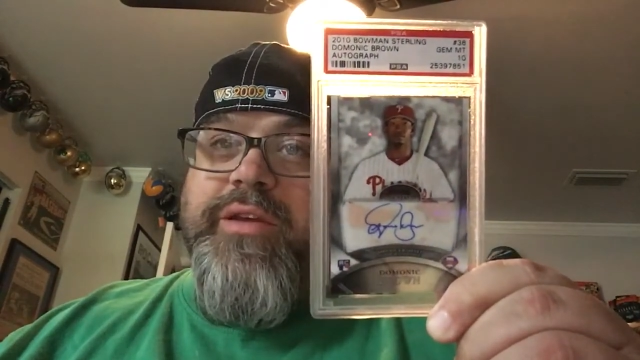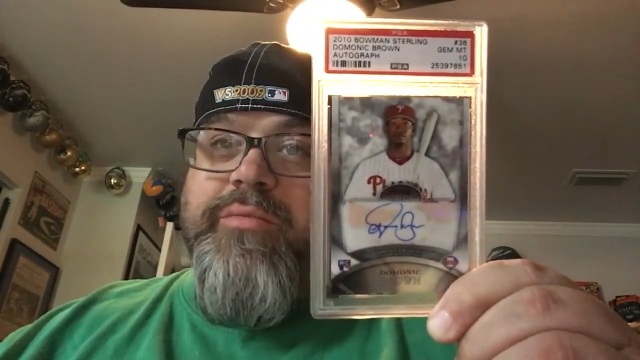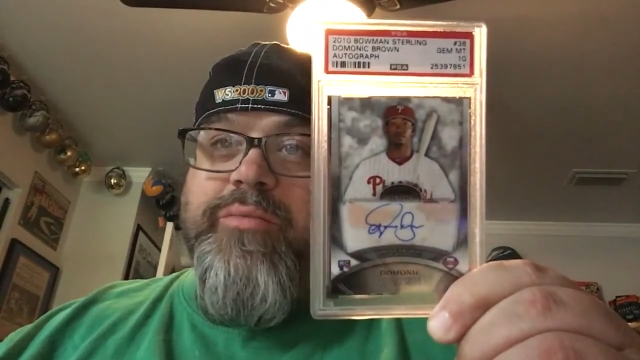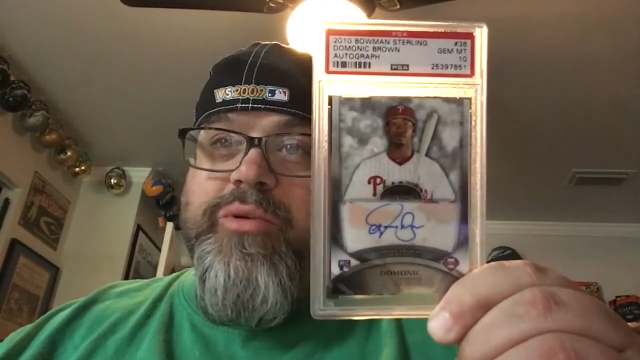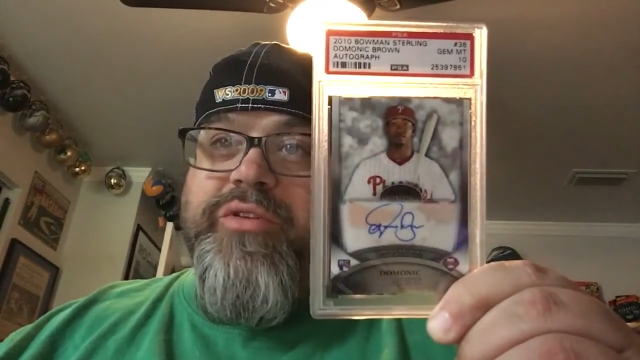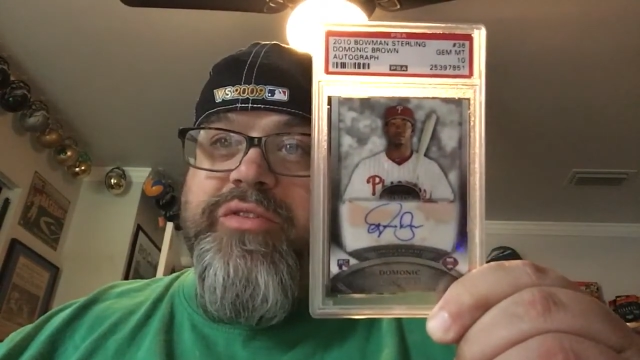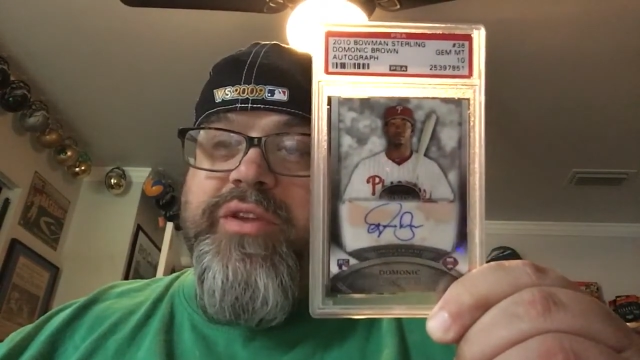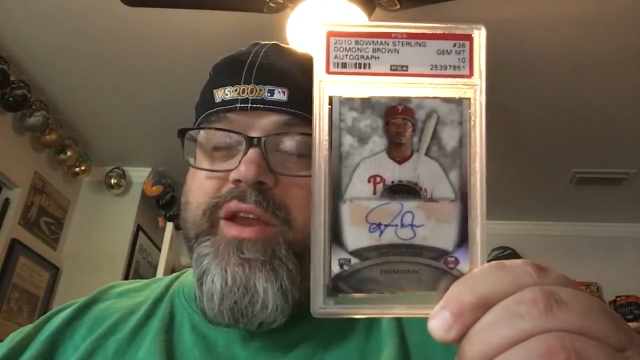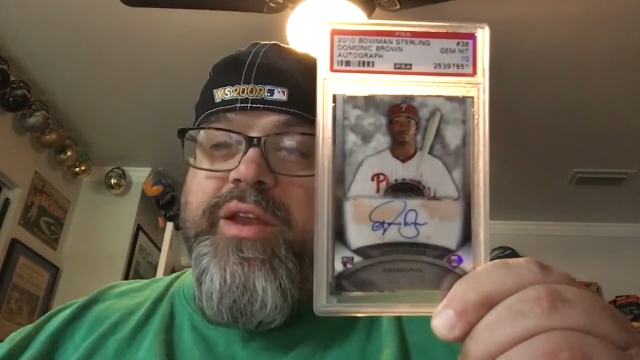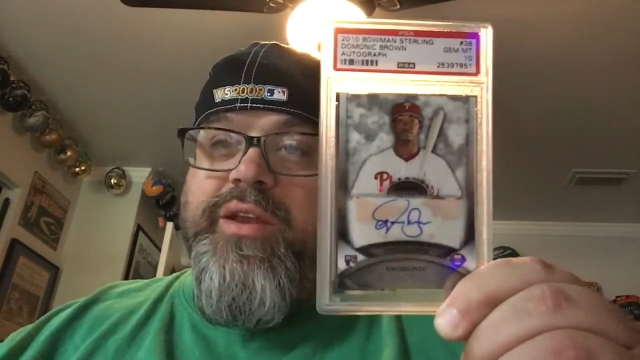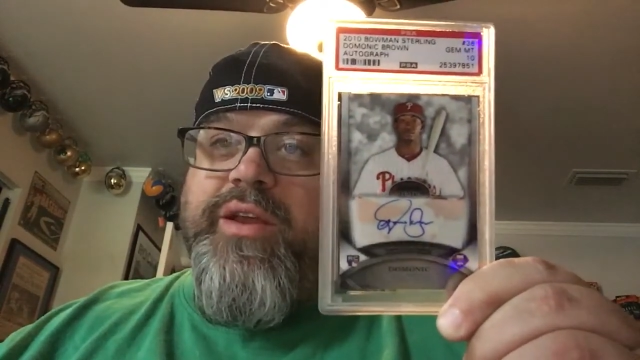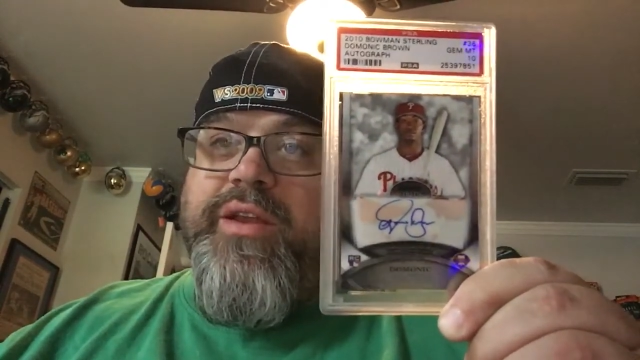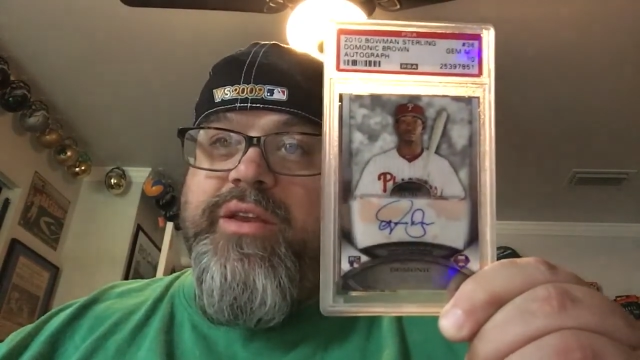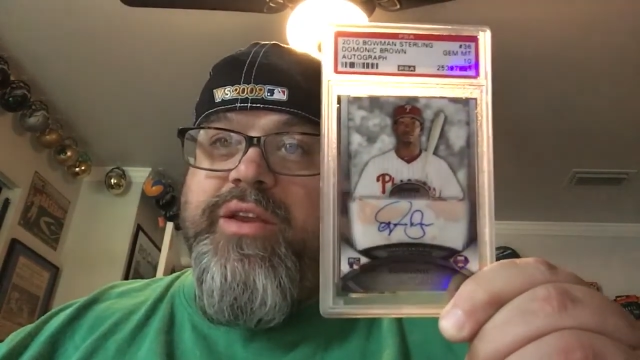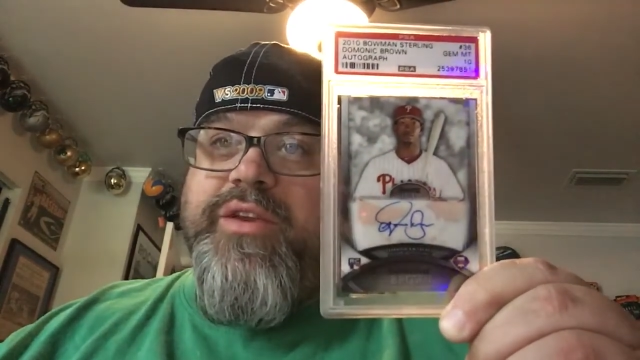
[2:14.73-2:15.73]
in pristine
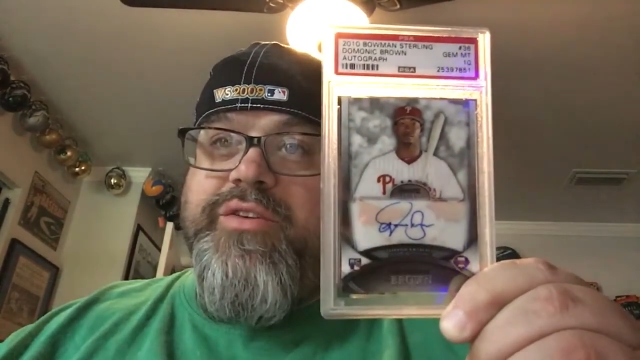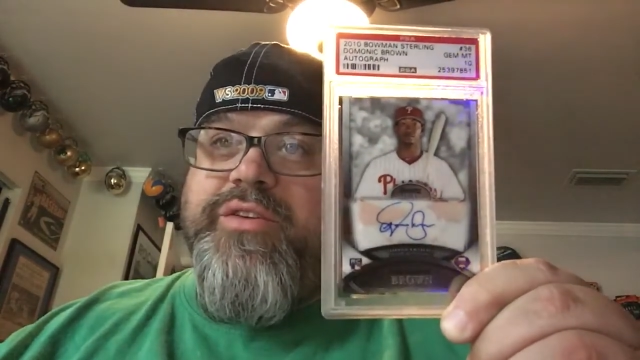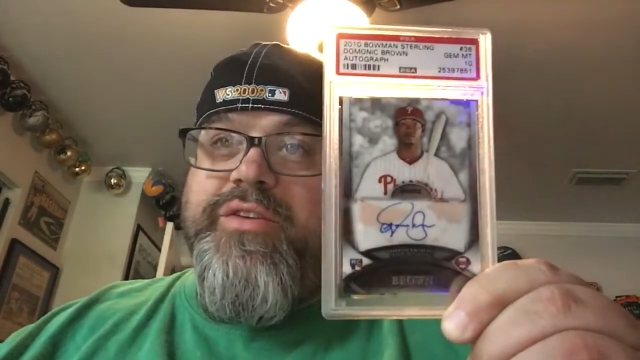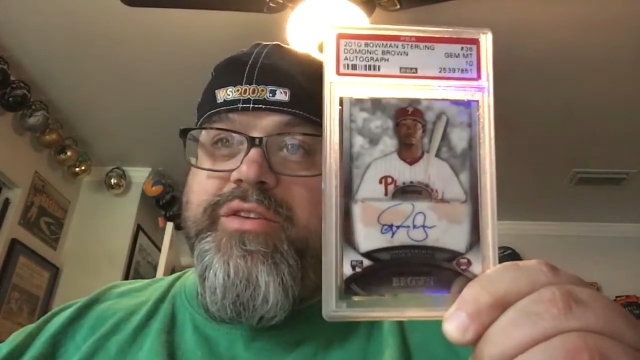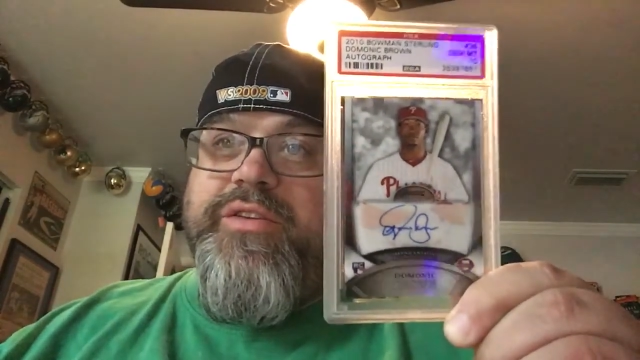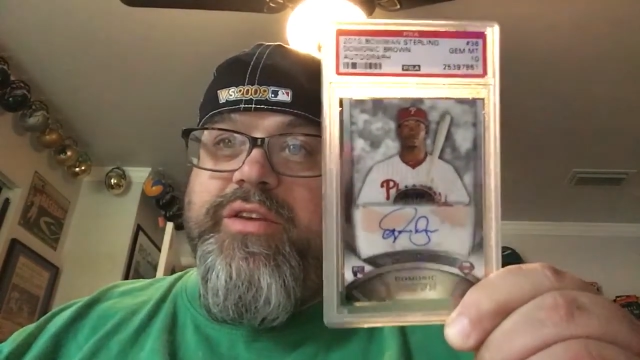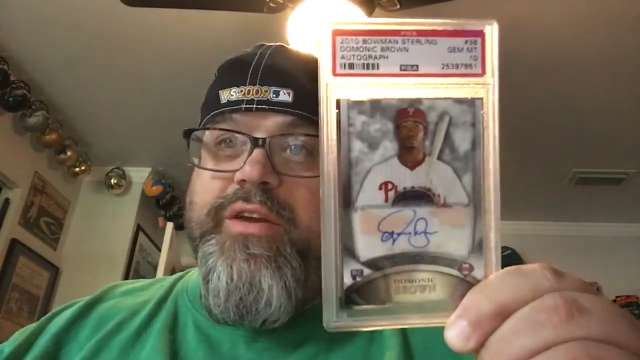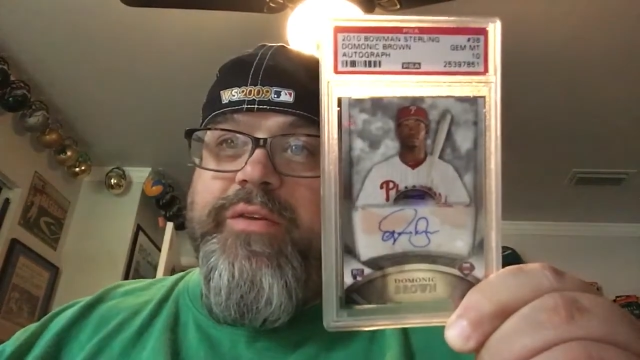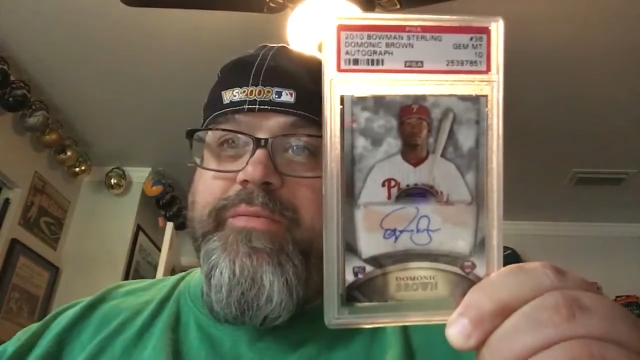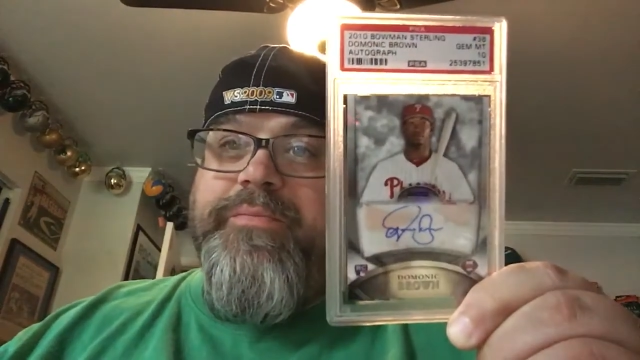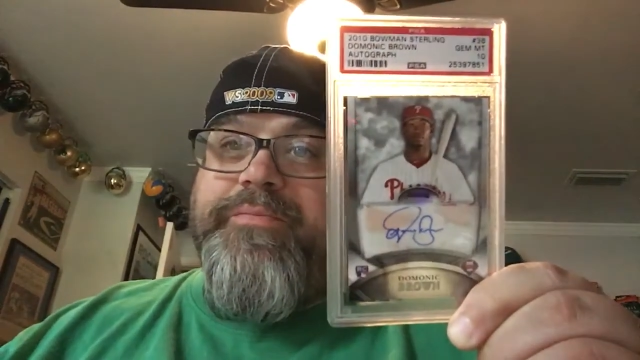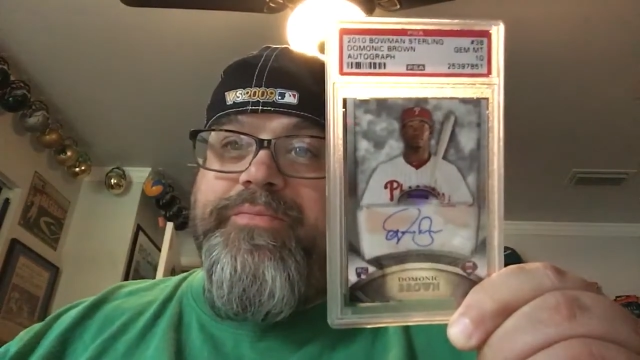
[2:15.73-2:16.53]
condition. So